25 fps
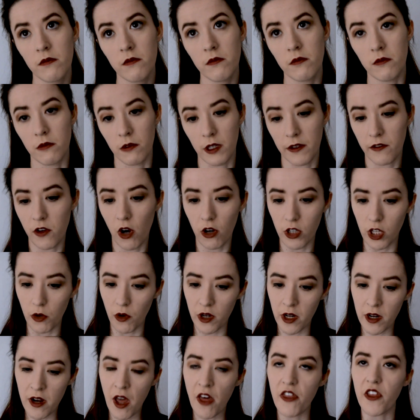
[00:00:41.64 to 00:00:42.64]
We've got you on
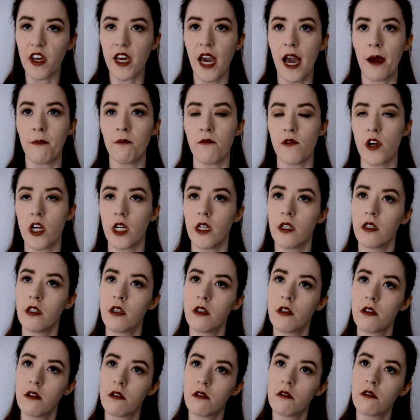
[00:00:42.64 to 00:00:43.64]
another camera,
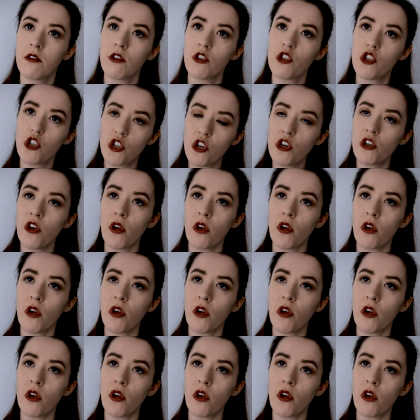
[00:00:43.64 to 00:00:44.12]
stood